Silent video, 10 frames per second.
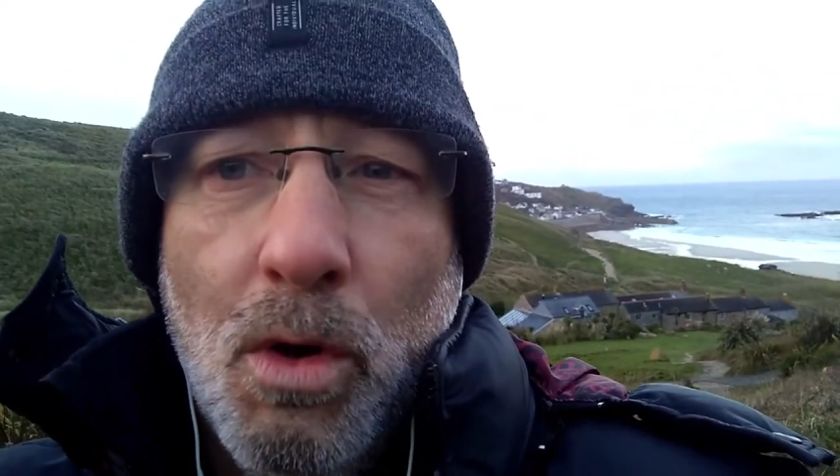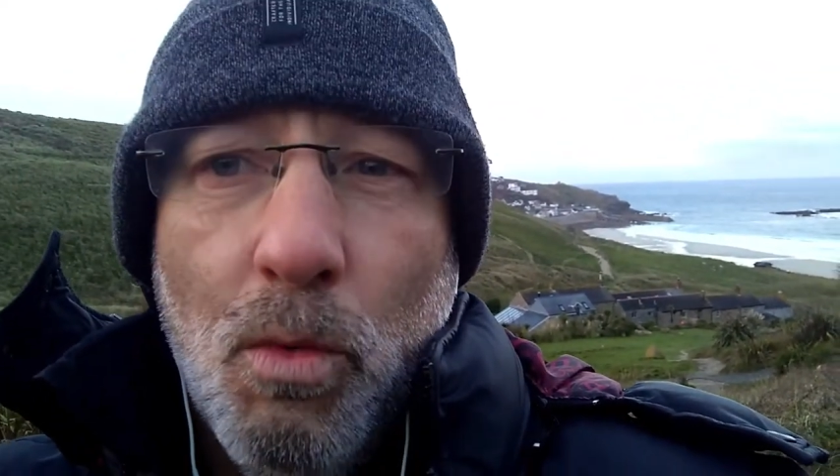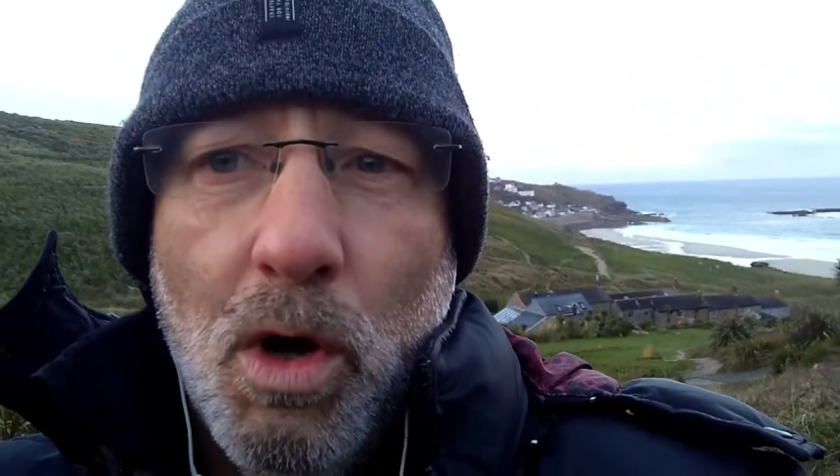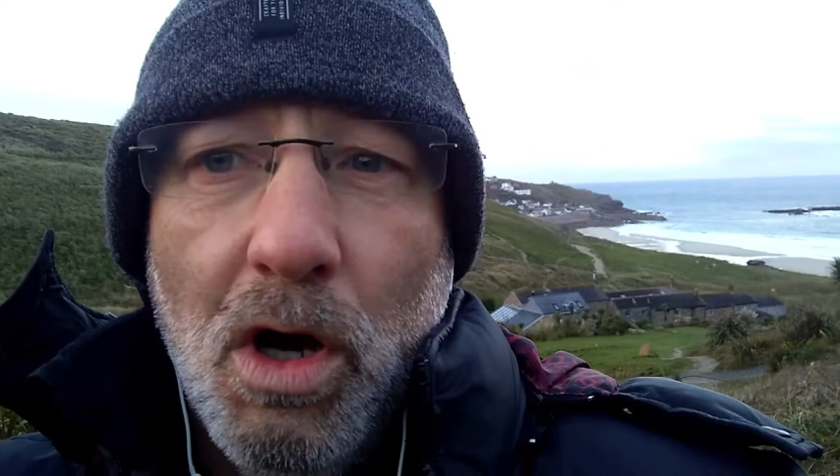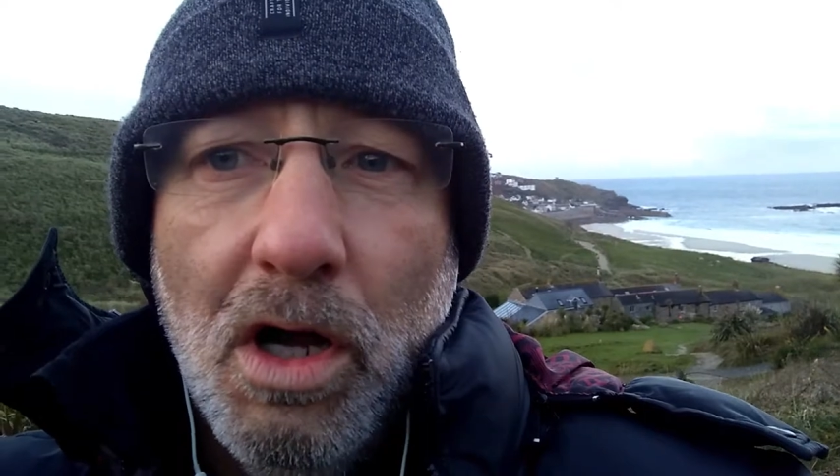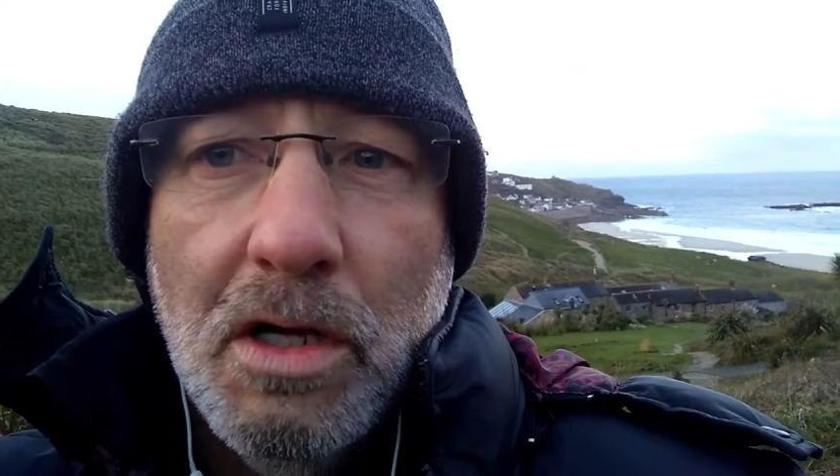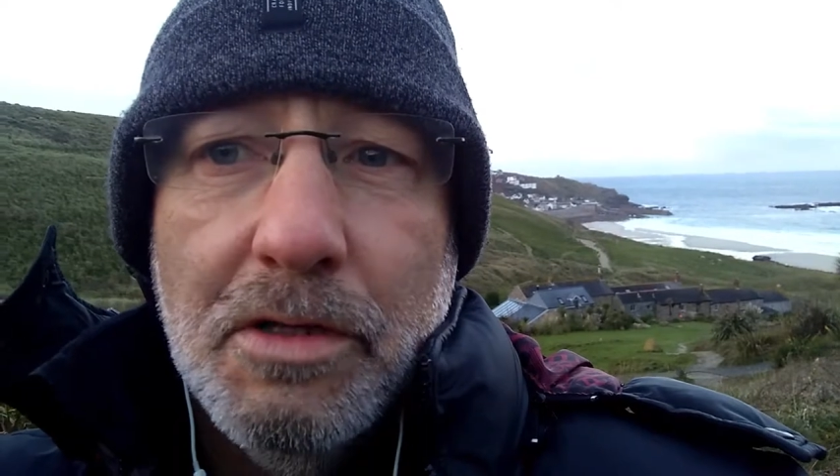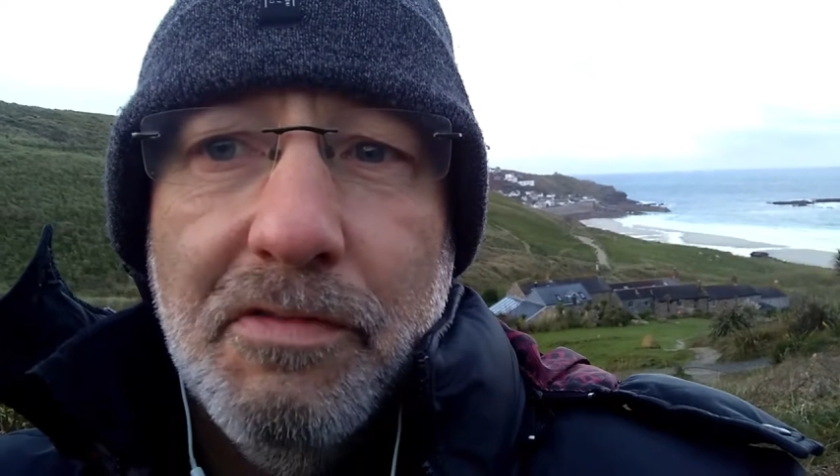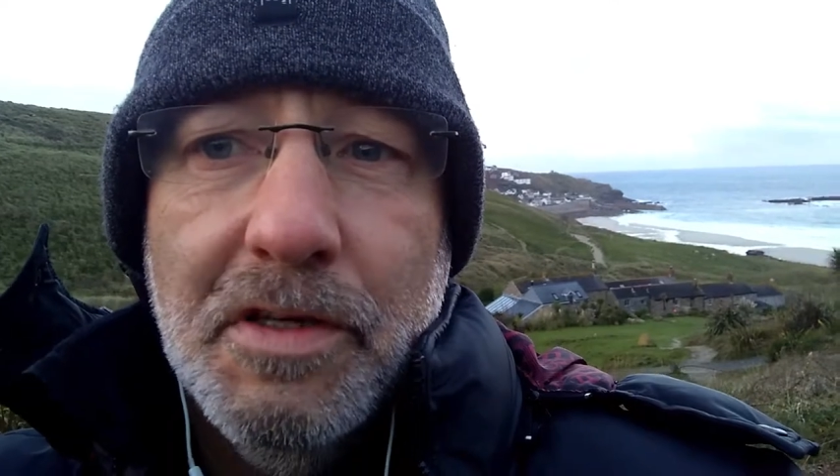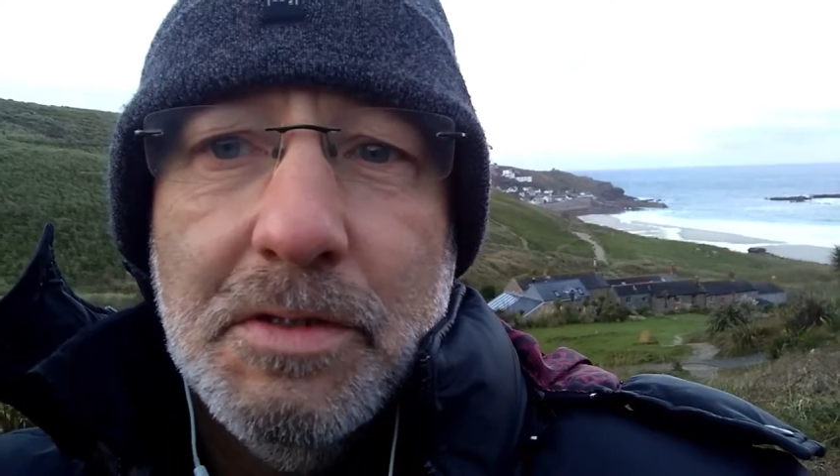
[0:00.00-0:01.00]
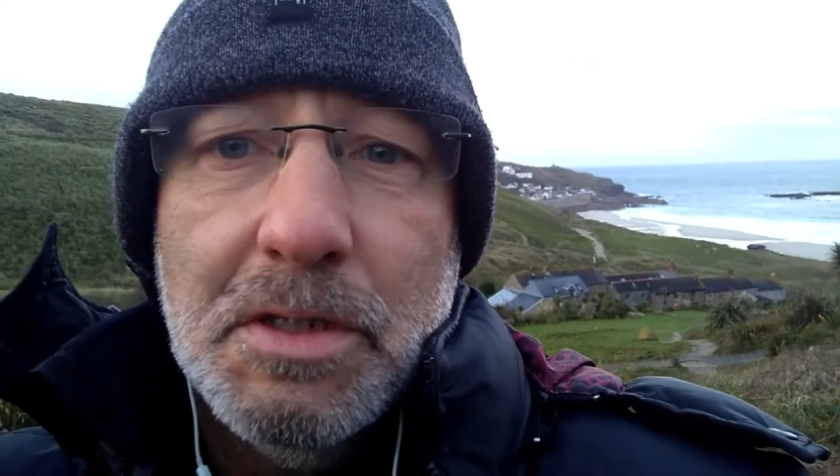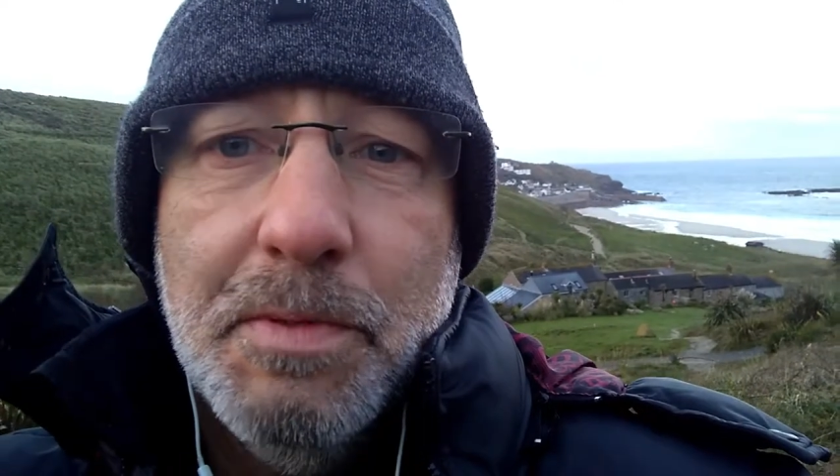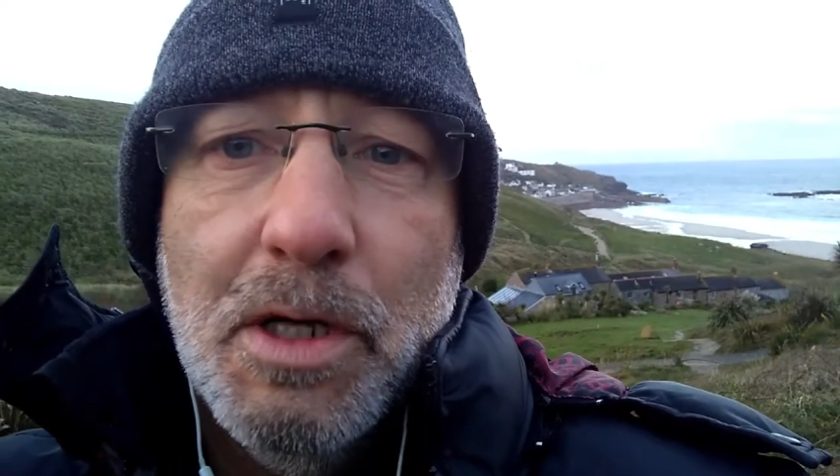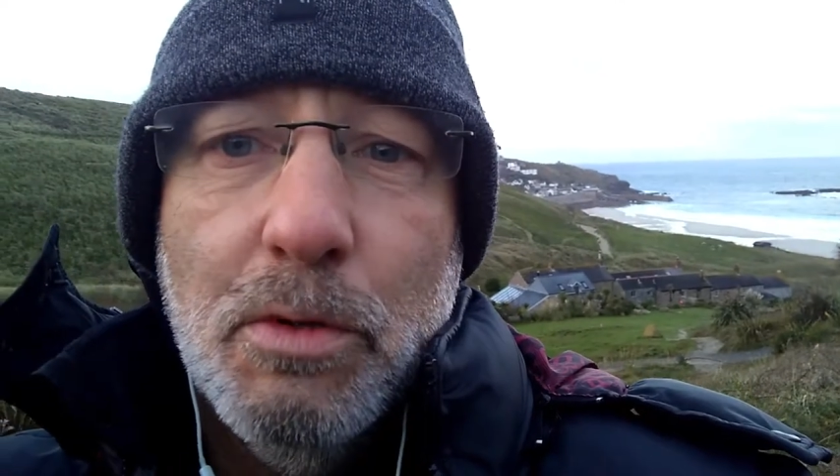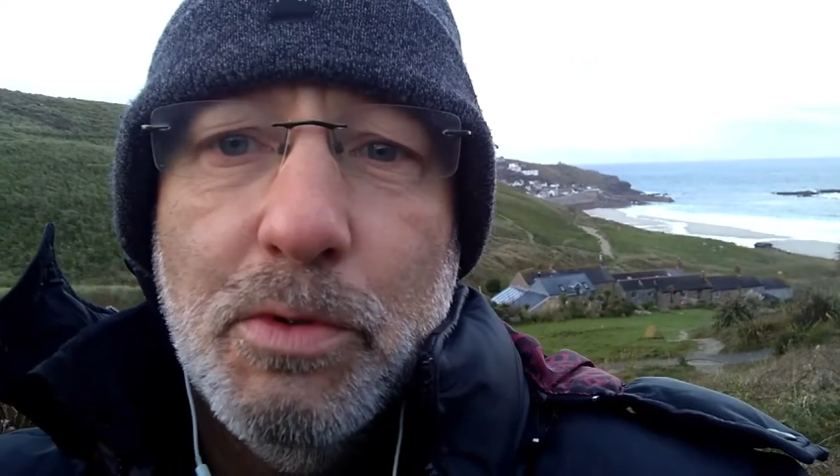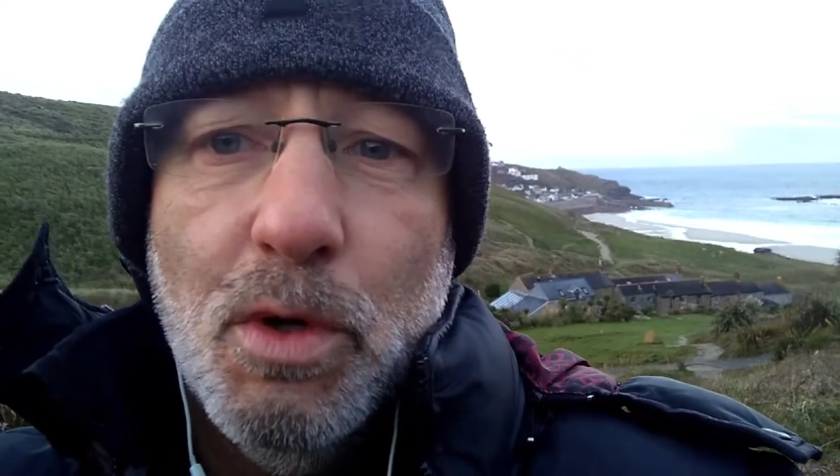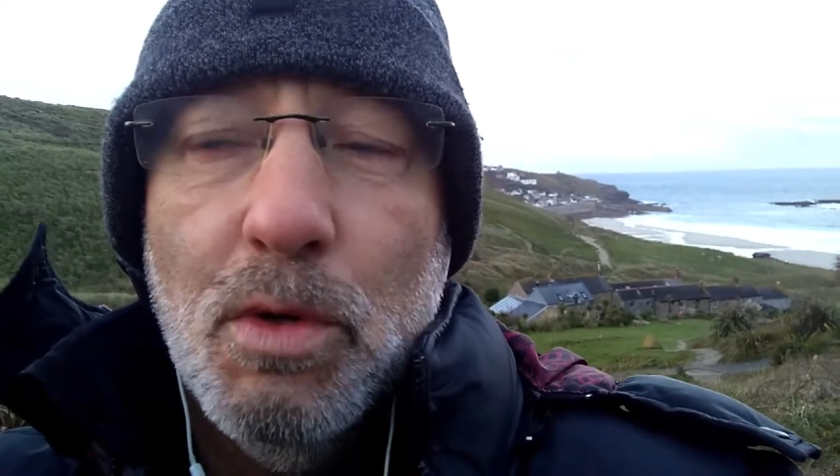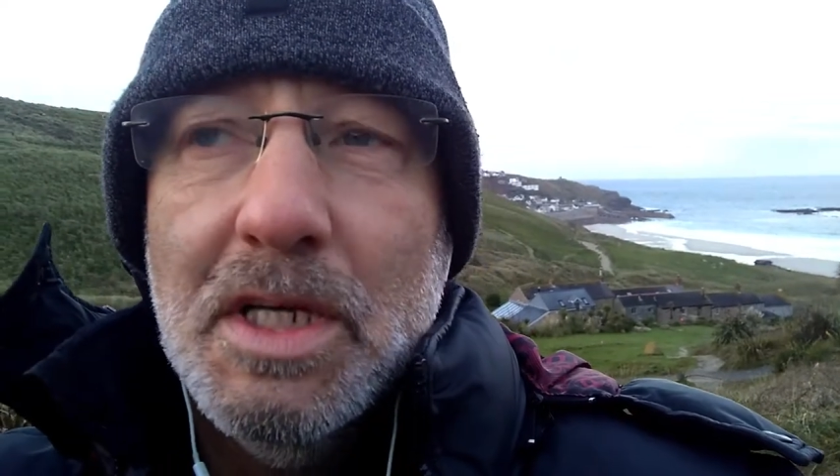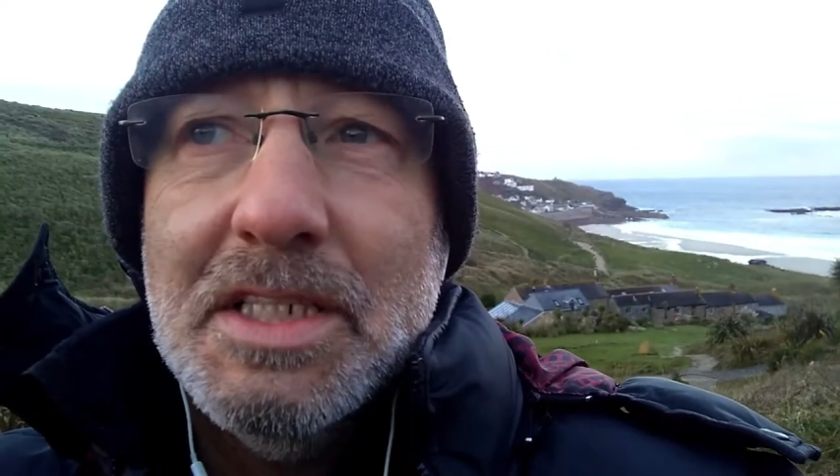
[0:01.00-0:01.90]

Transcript: what the Freedom to Speak Up role